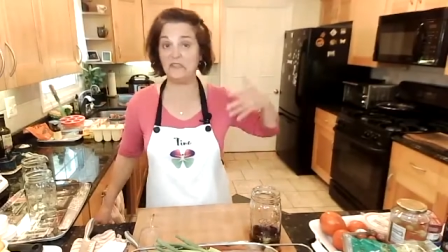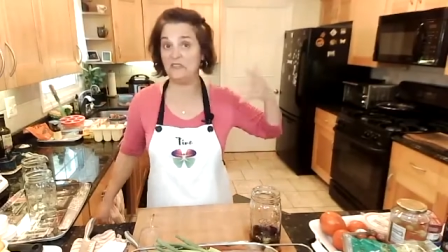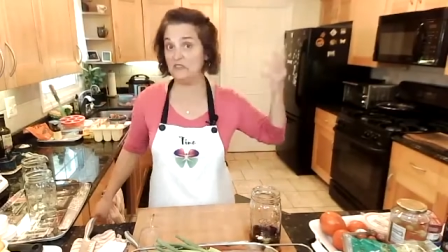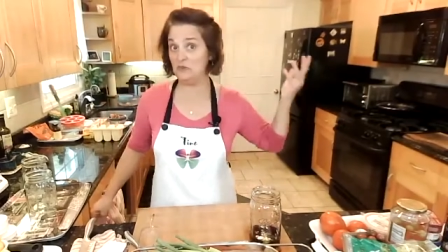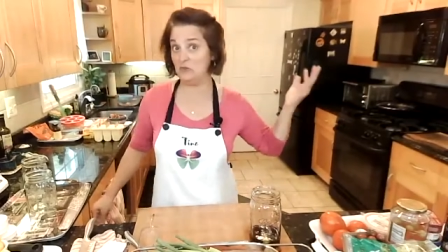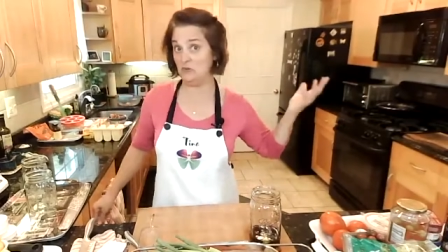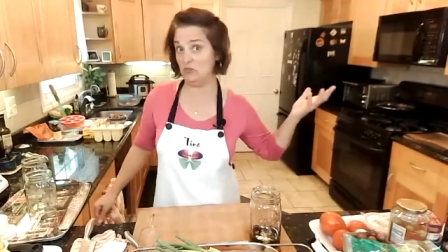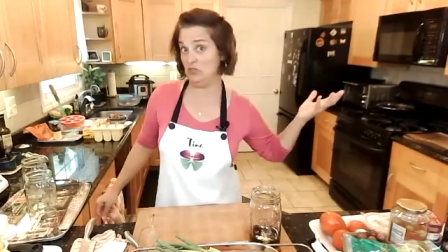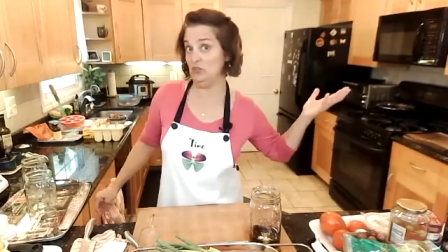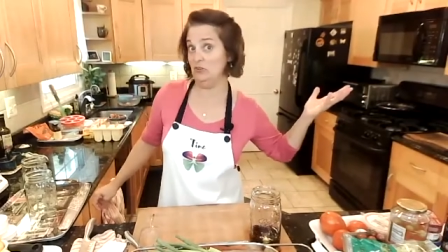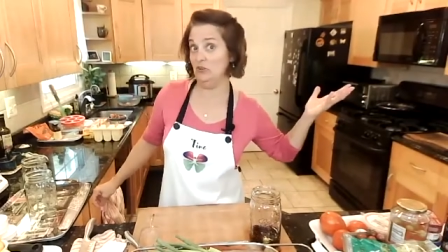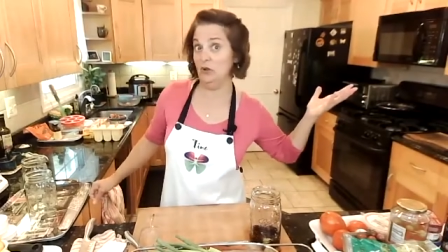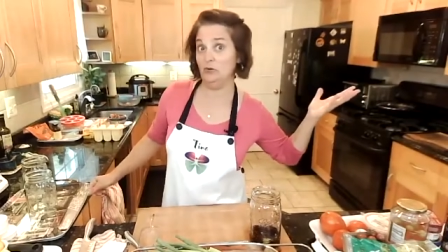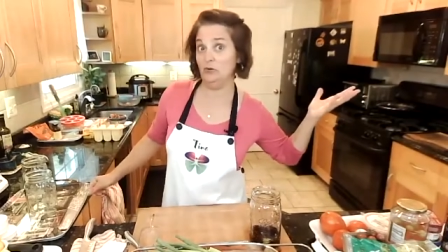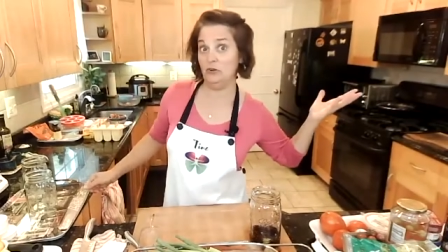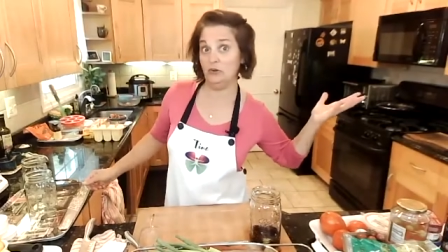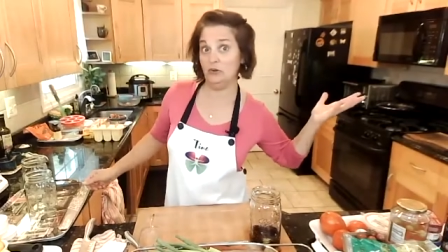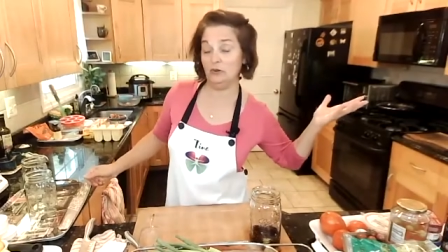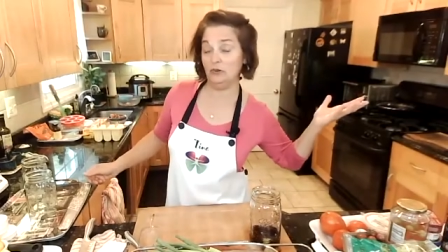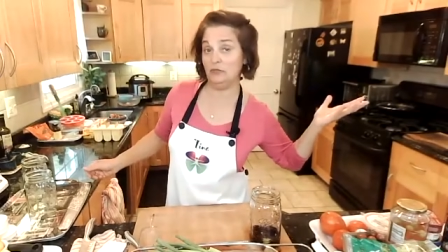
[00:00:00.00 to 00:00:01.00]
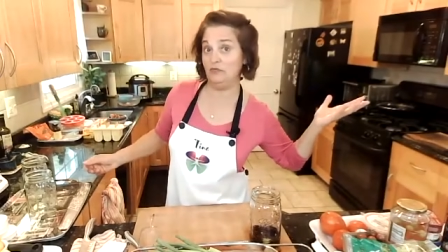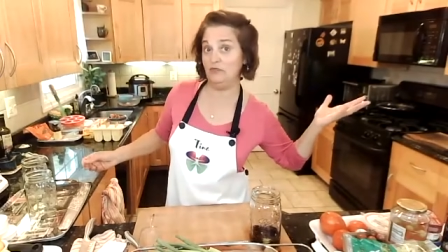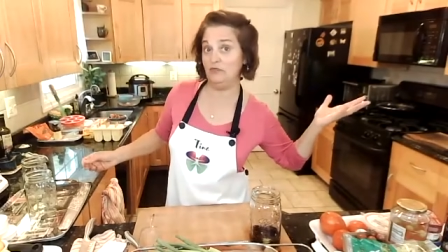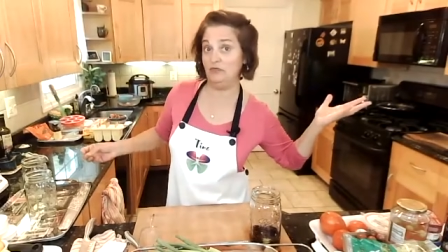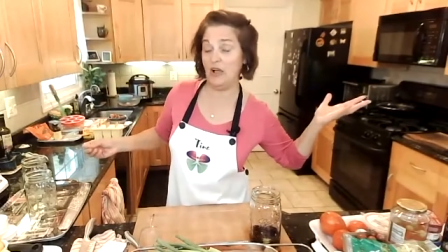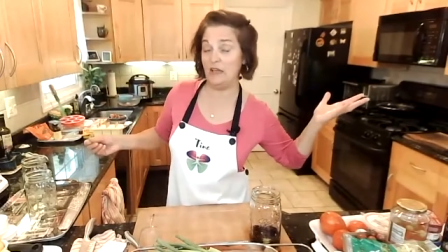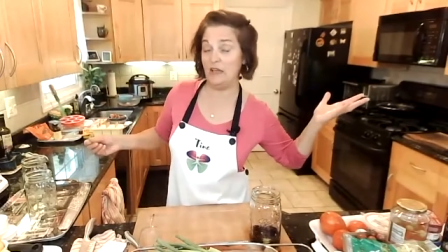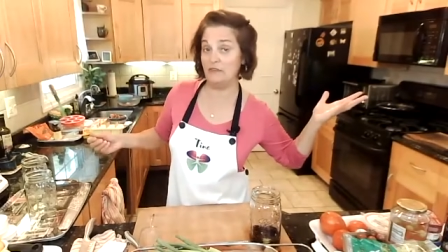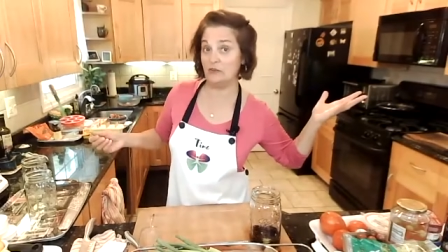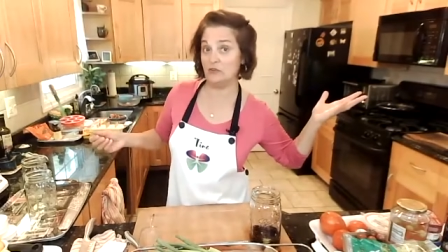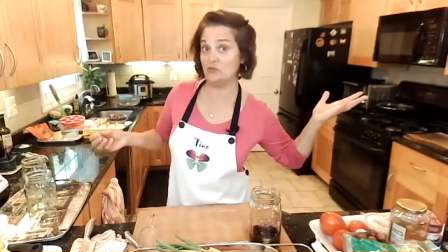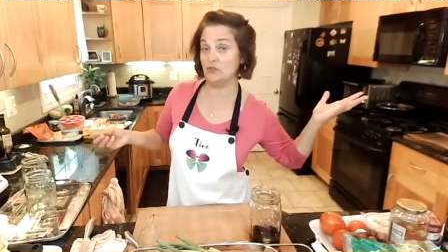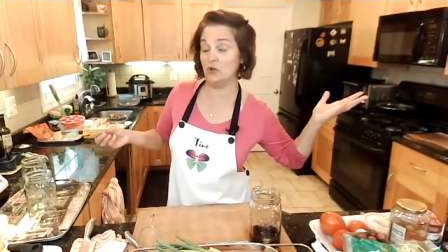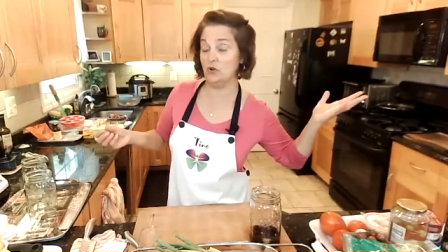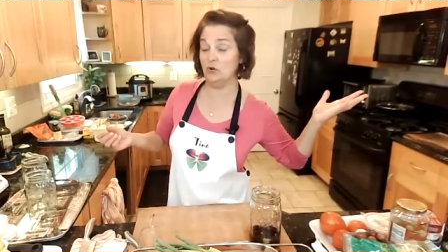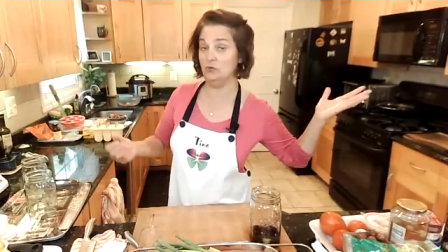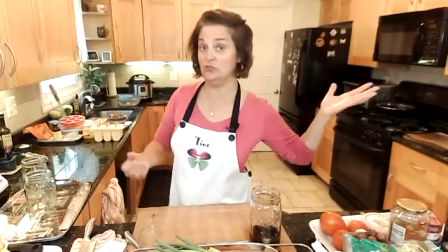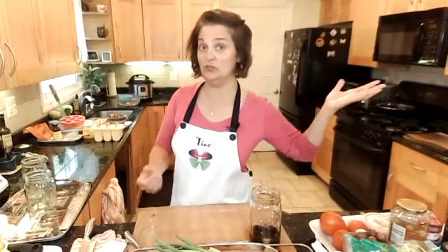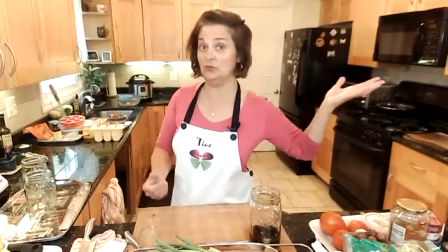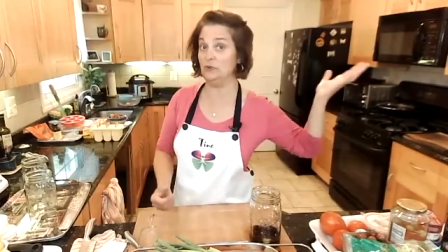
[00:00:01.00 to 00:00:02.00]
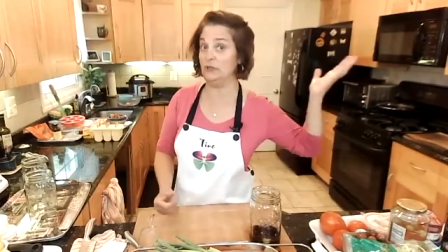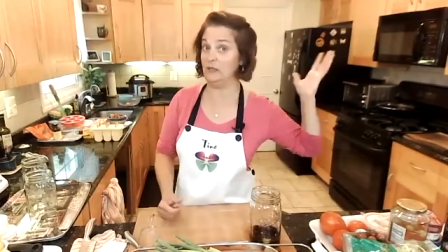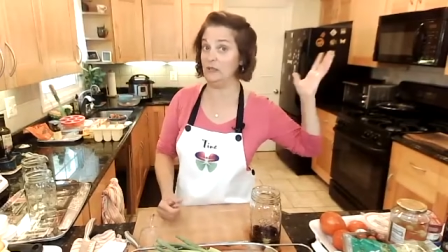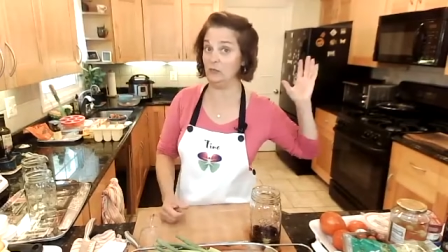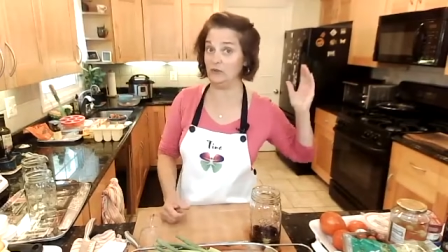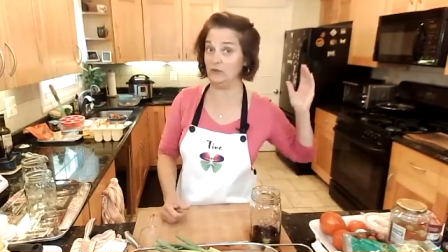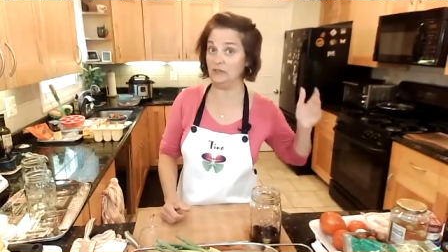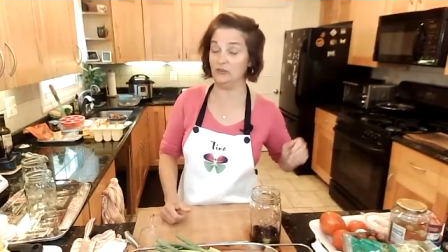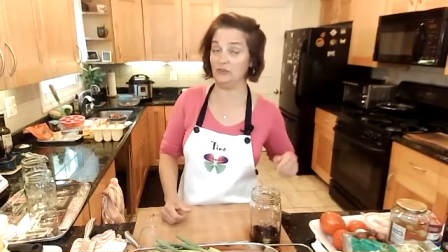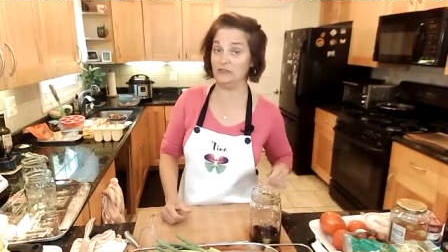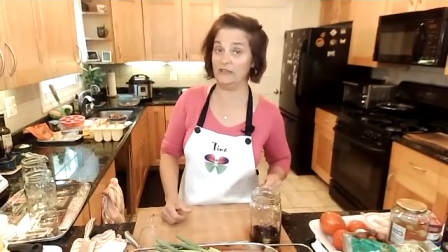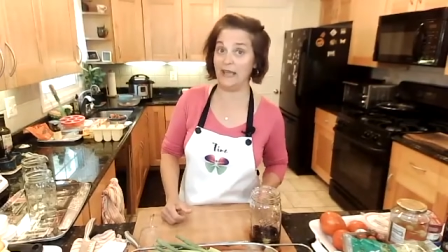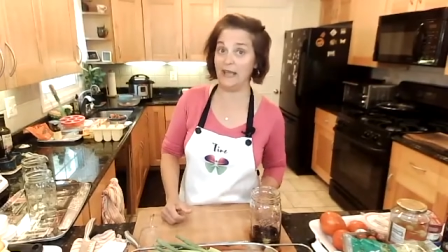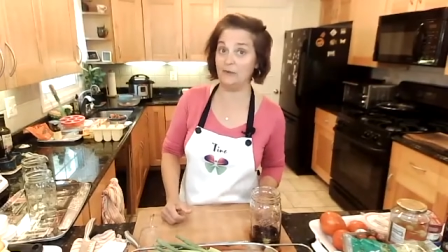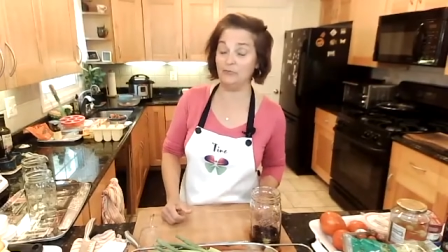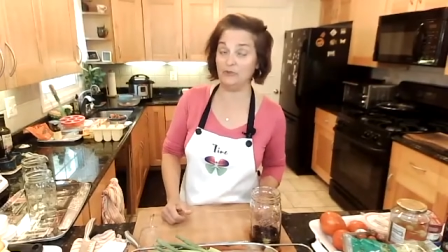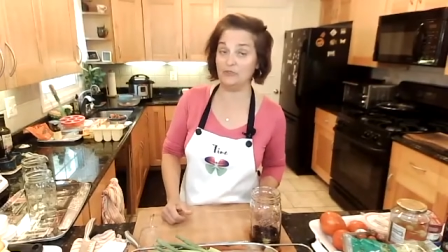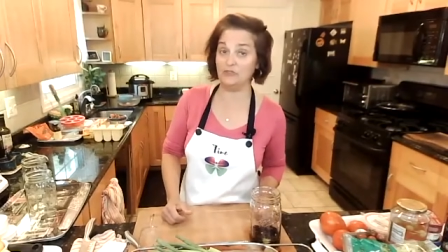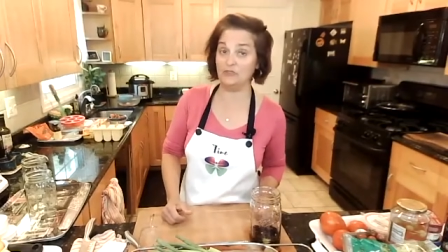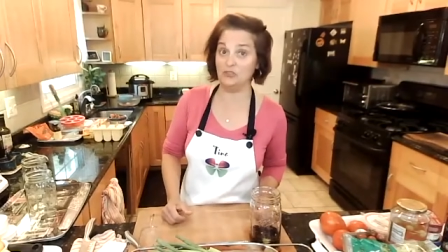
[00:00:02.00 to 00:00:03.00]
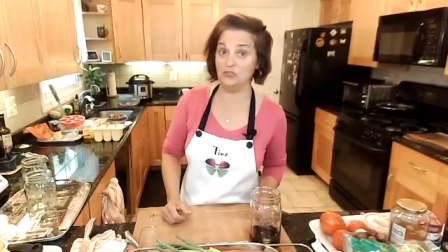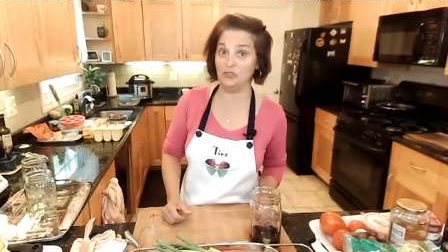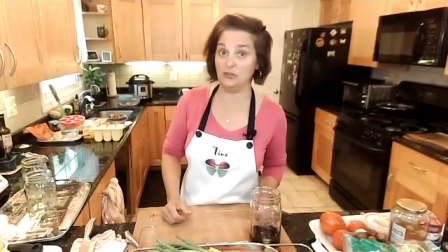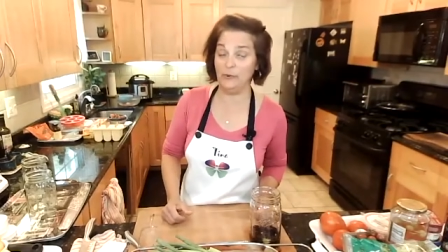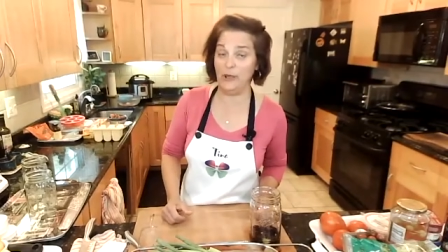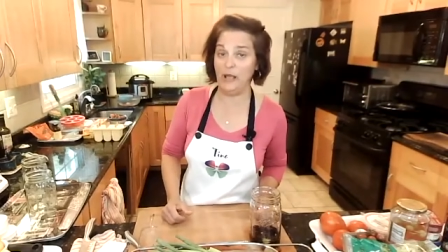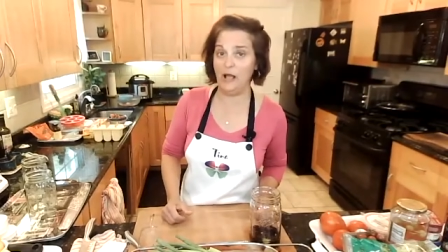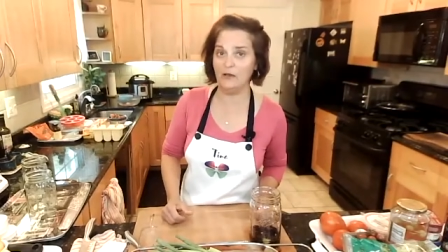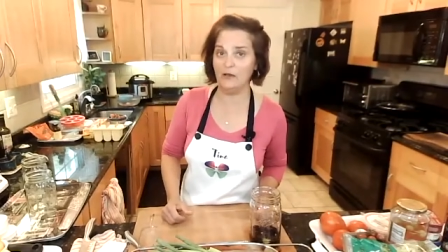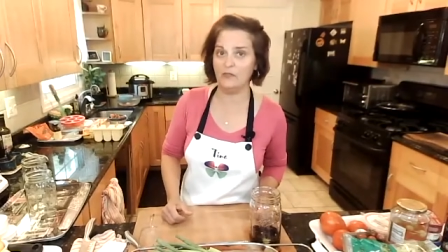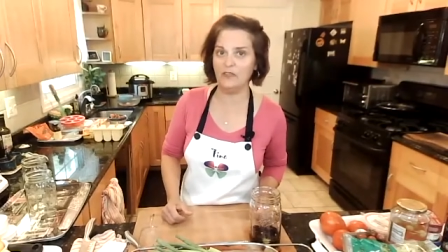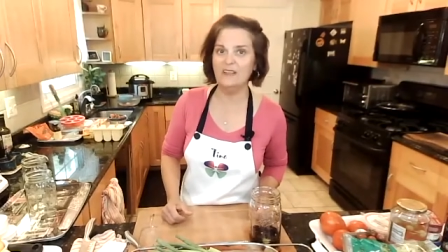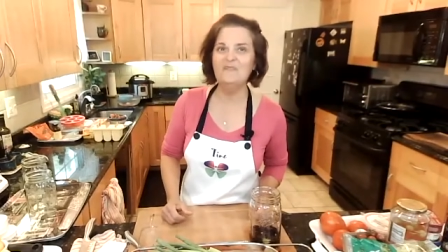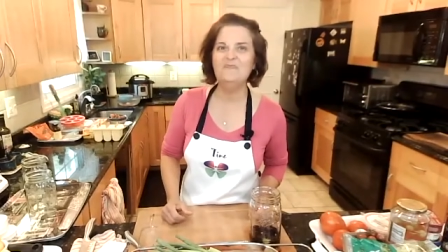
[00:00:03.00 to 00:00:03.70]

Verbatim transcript: and you know, you're 5 years old, you eat what your dad puts in your mouth.